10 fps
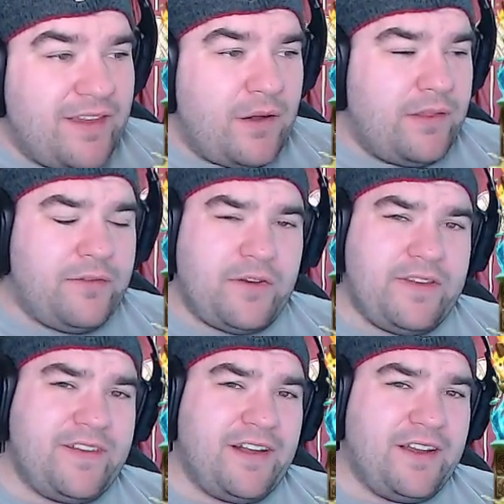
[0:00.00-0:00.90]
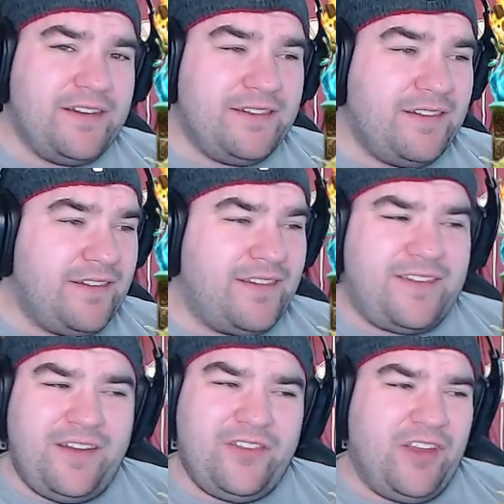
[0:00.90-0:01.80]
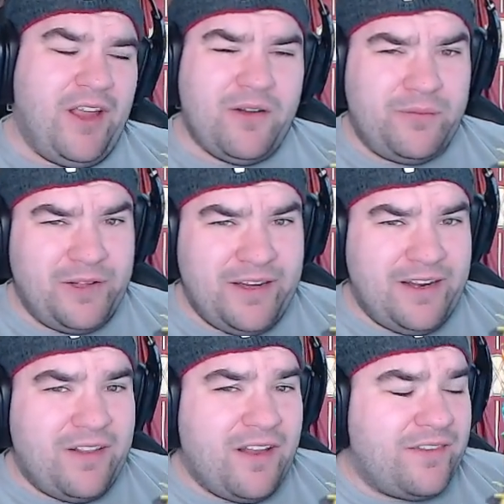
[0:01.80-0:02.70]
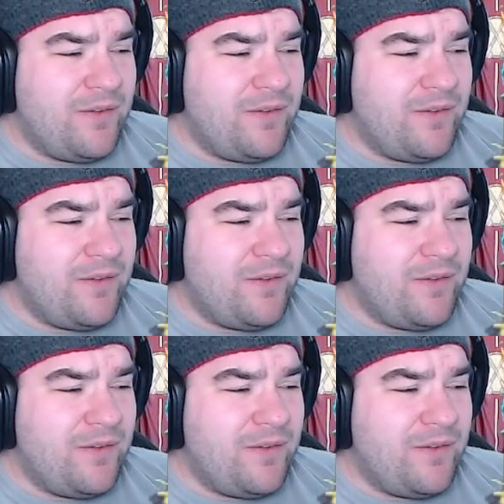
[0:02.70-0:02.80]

I 3-started. This is essentially how it played out last time